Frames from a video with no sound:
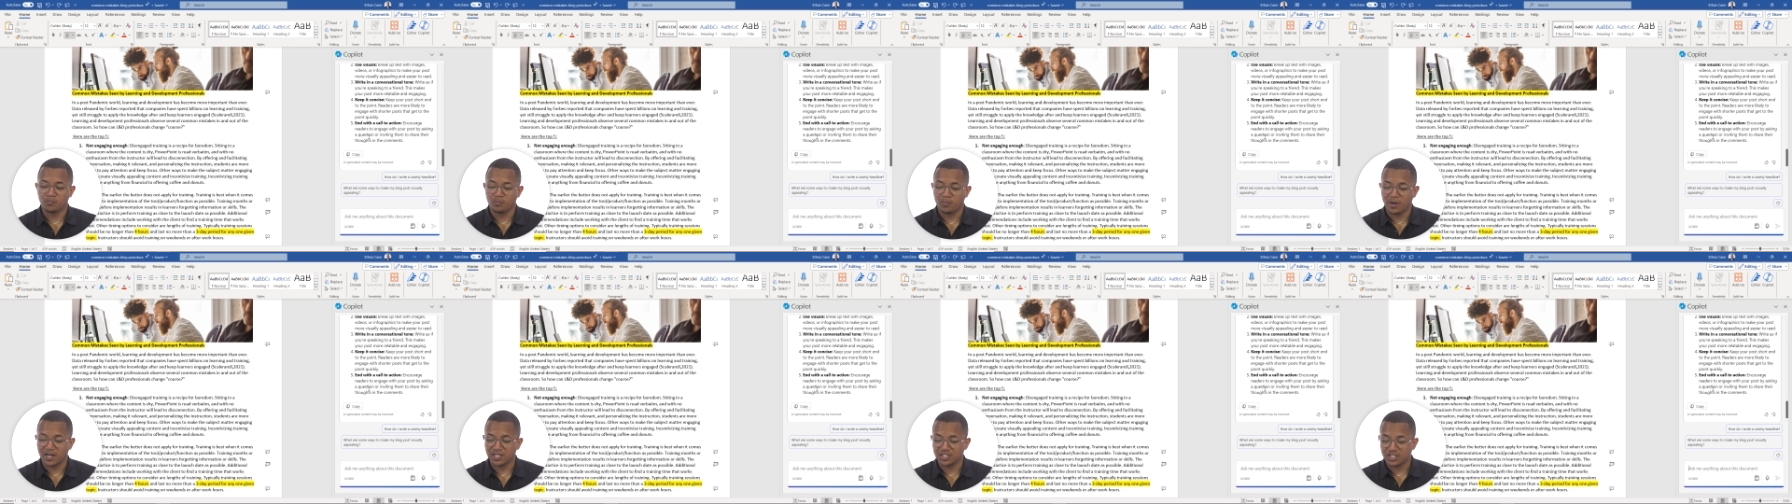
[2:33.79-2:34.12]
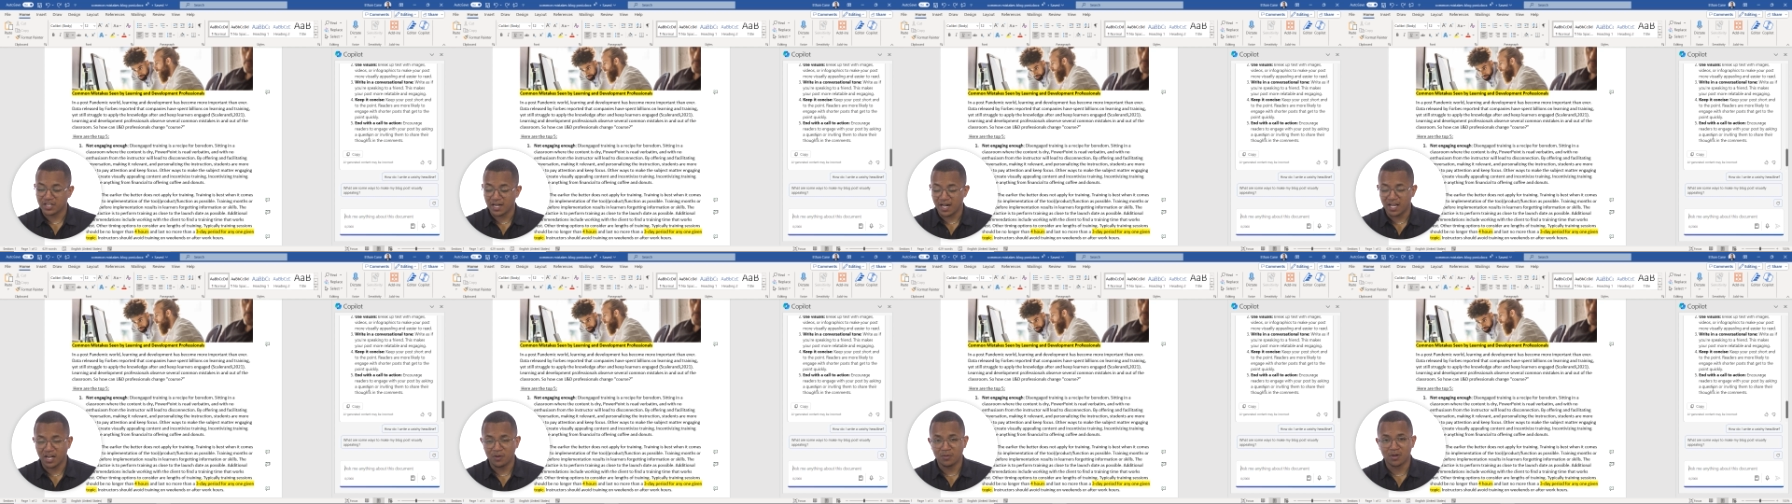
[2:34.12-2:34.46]
by
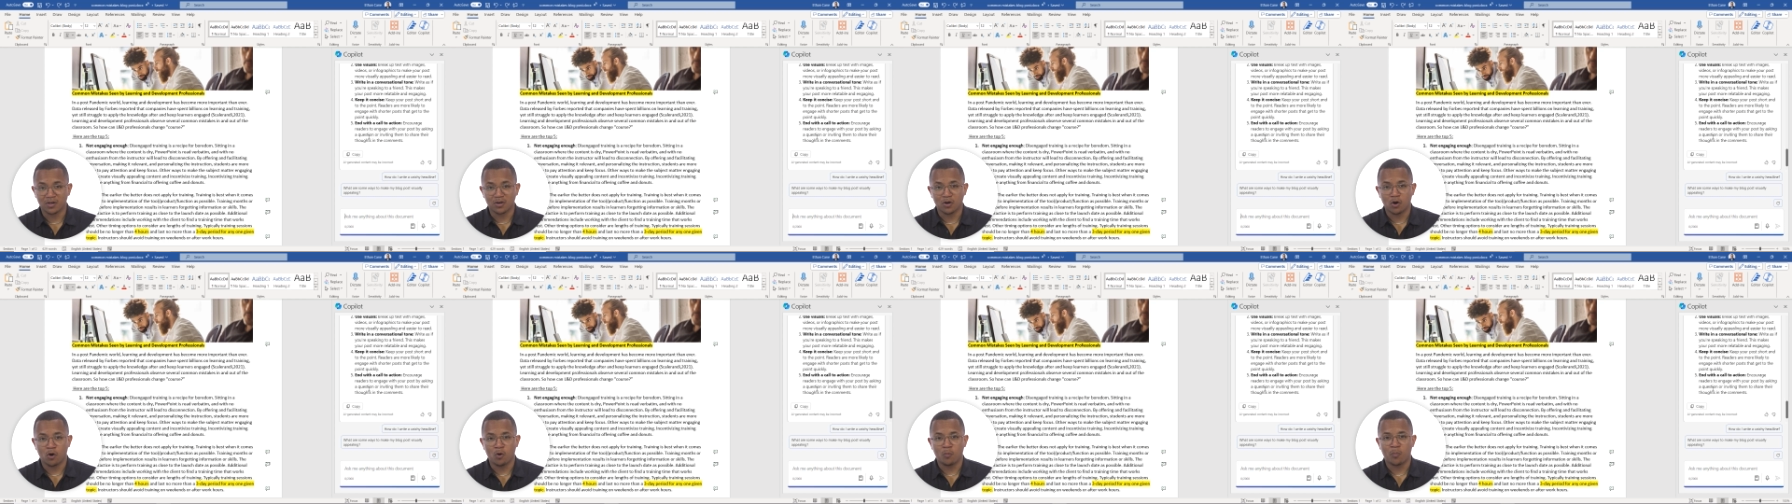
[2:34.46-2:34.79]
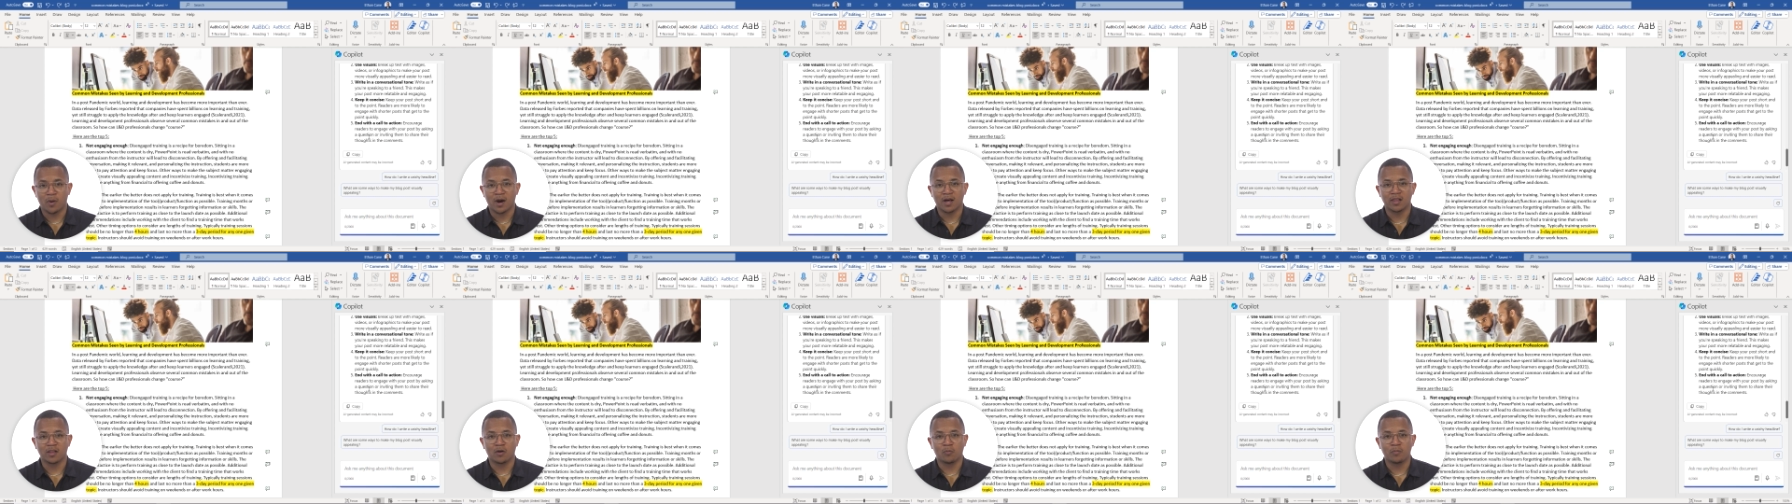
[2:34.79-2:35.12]
chatting with
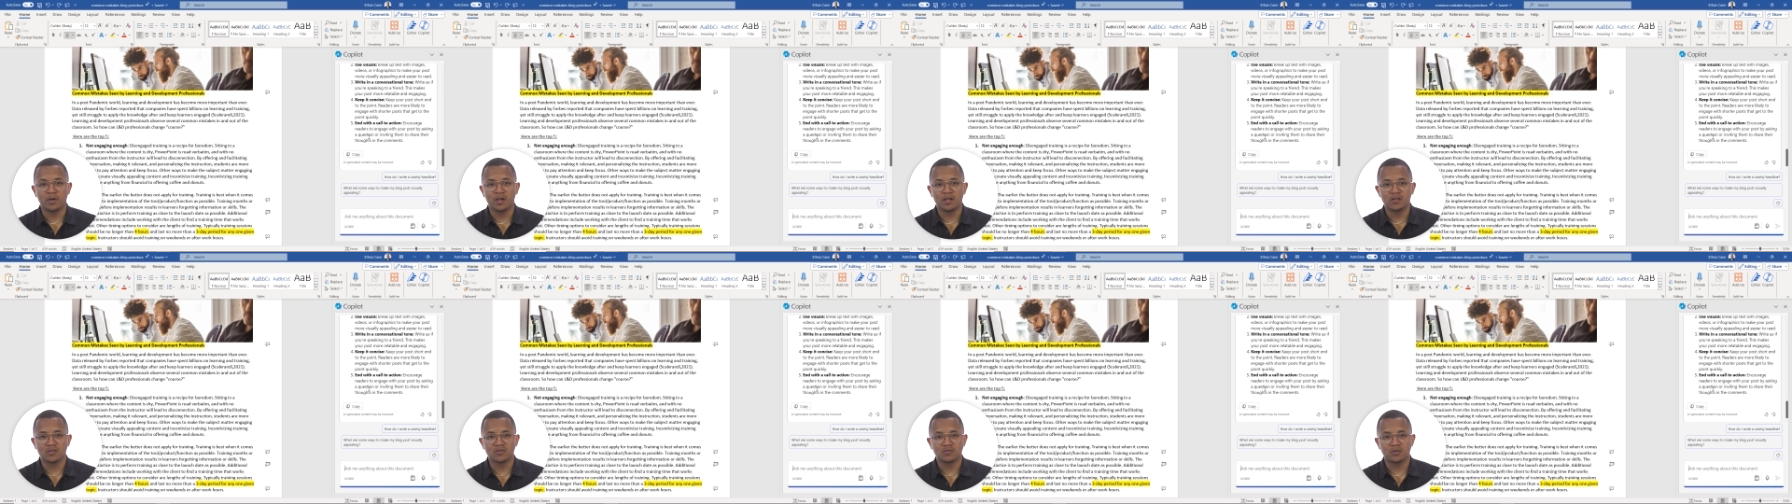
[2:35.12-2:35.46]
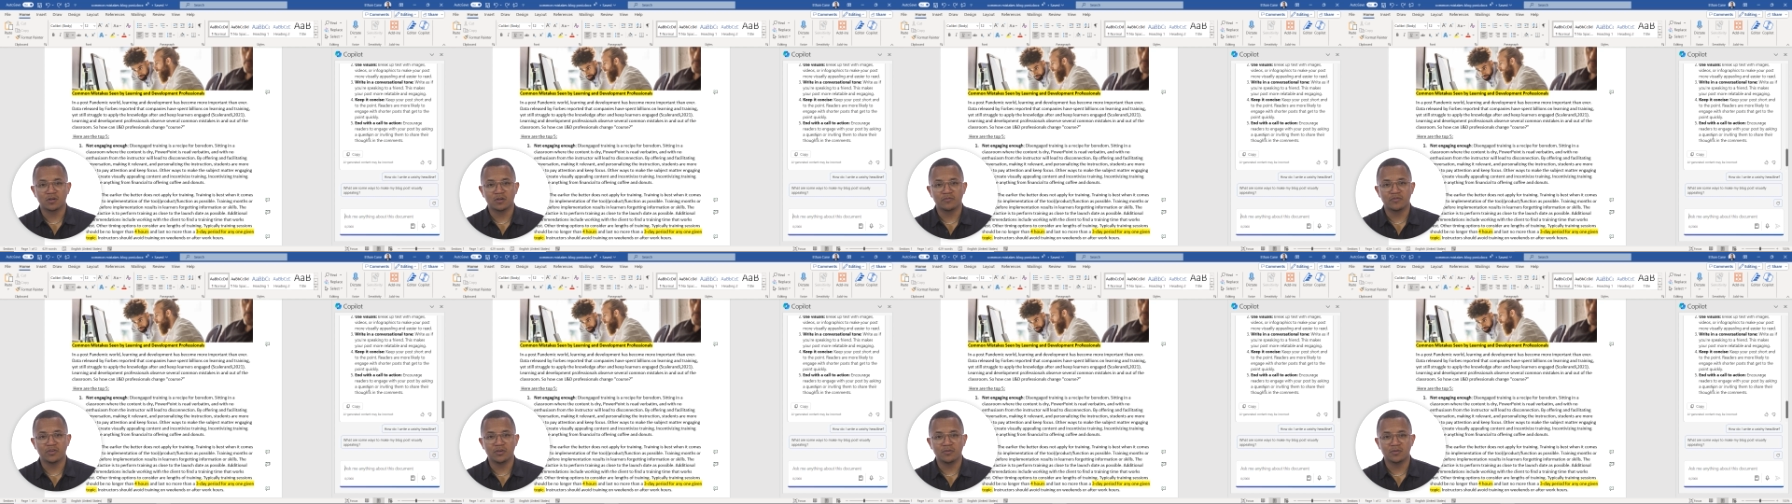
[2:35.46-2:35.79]
Copilot, we can
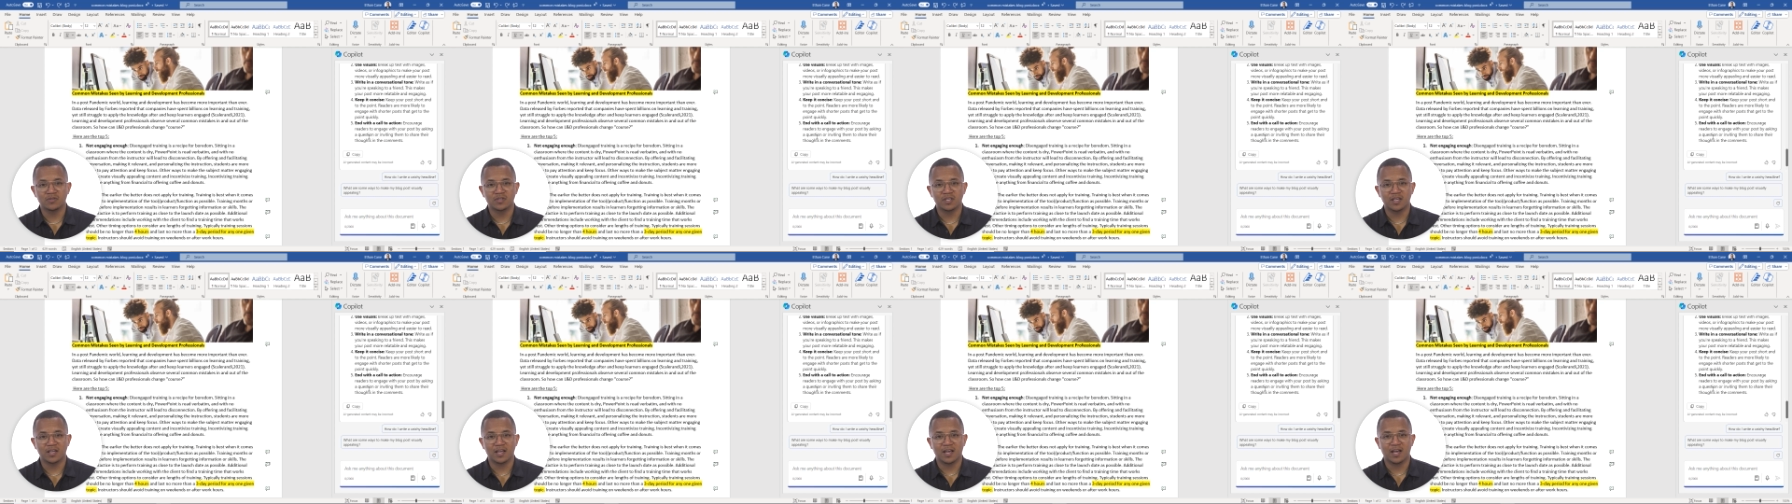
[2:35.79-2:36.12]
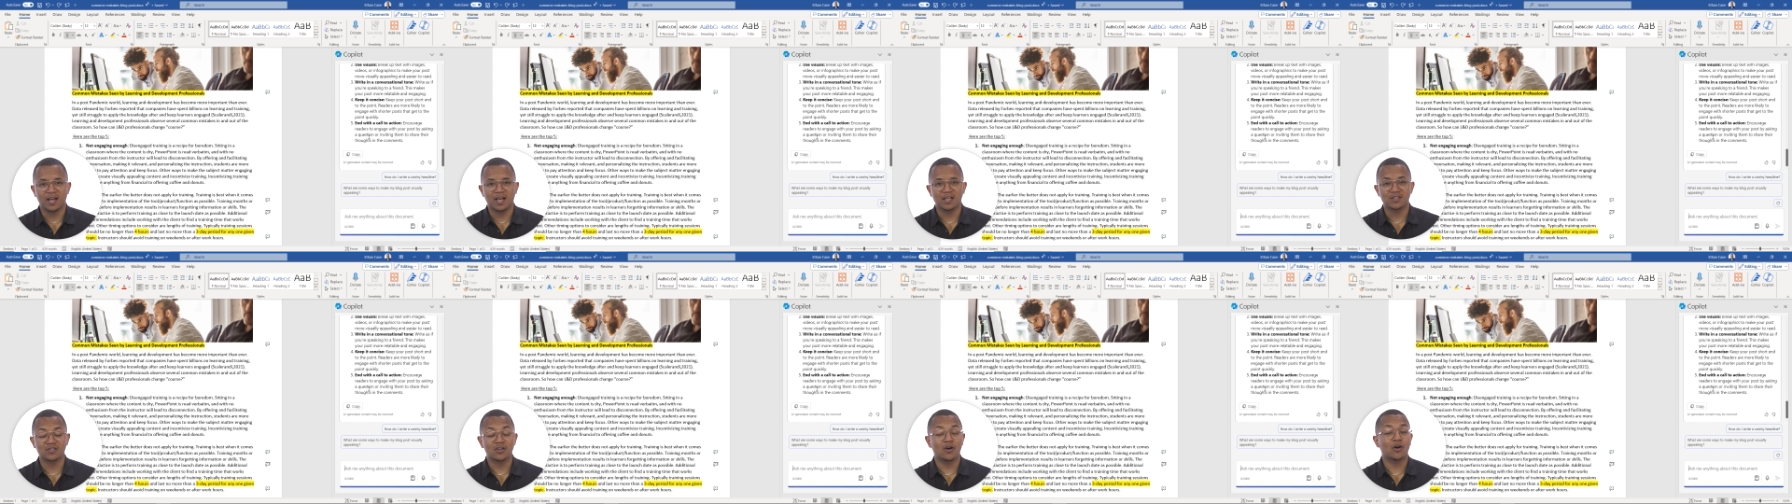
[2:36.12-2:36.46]
sort of use it
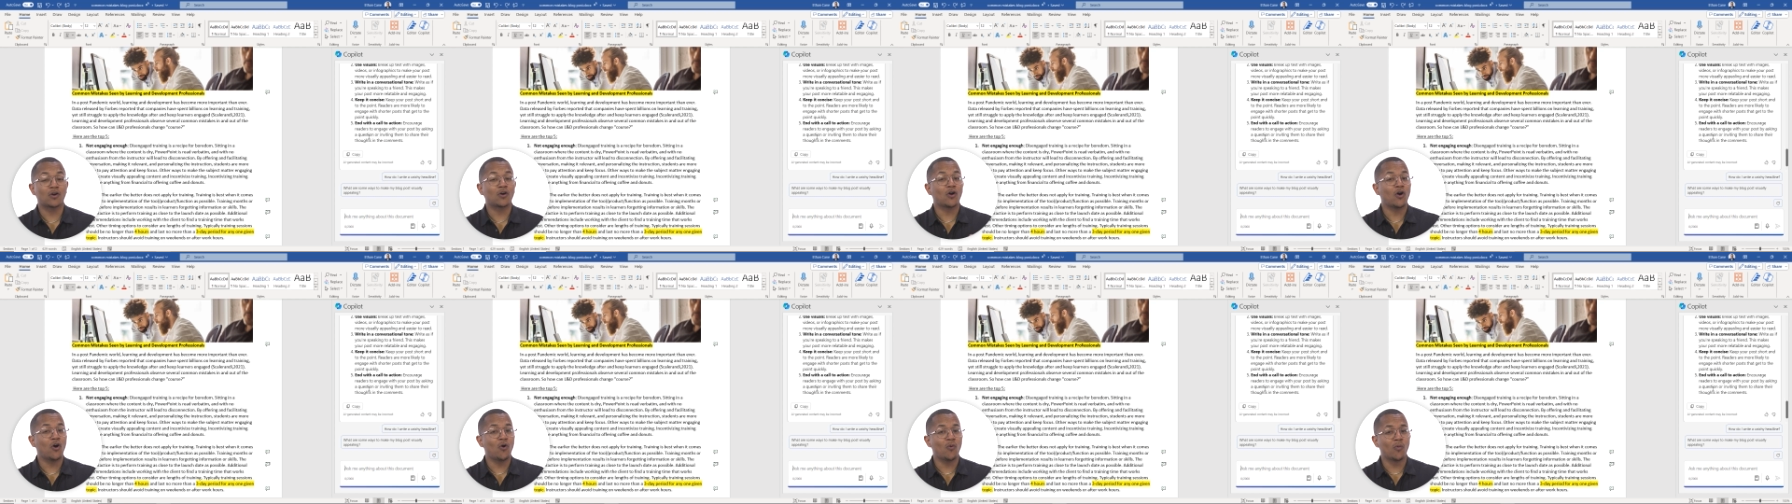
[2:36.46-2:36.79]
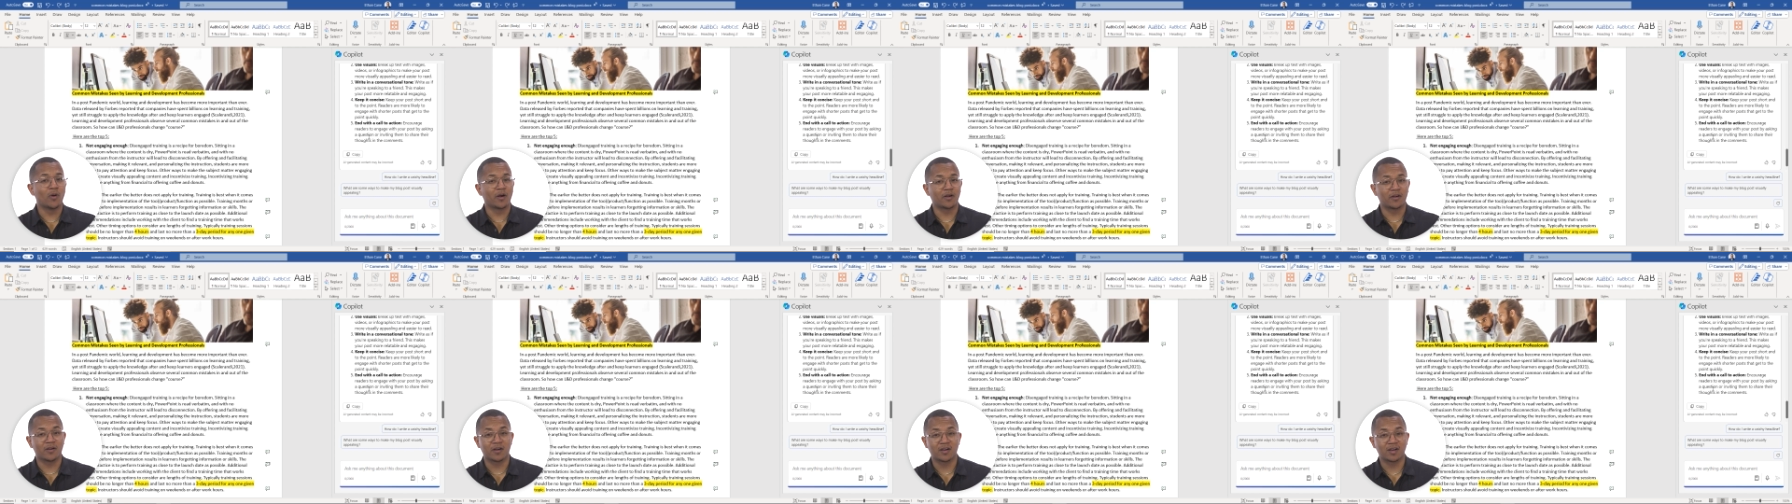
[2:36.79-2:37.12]
as a
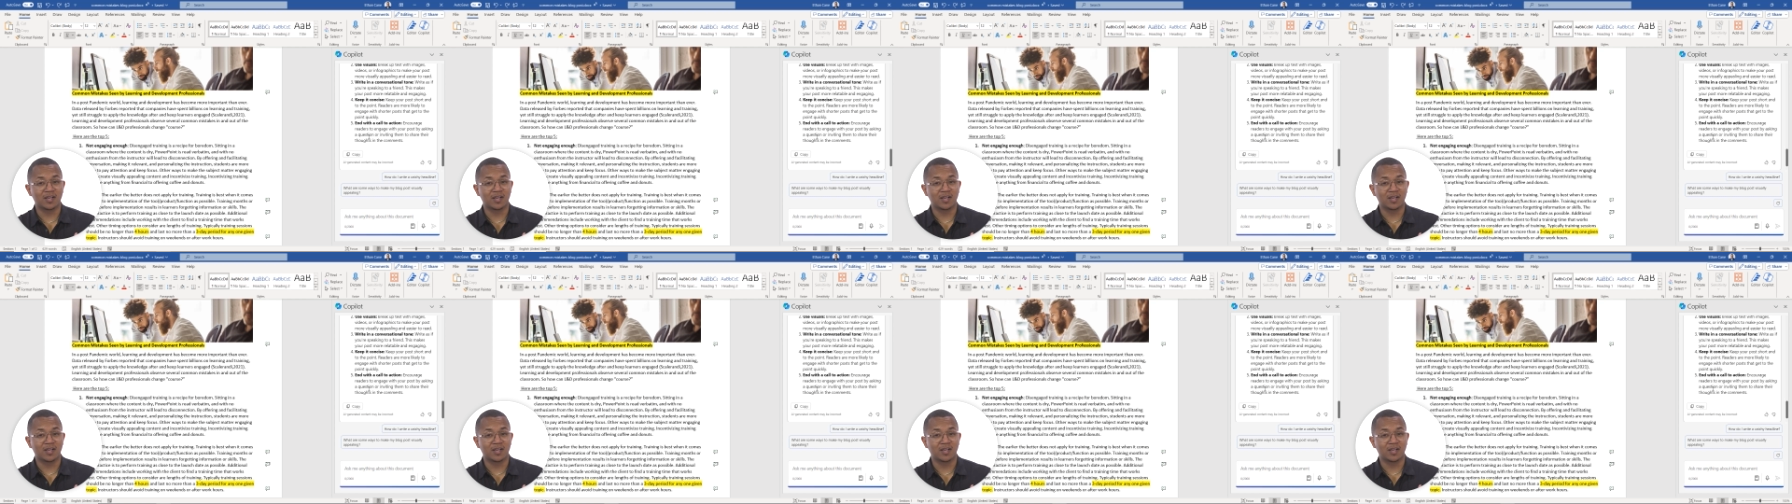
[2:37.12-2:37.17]
coworker,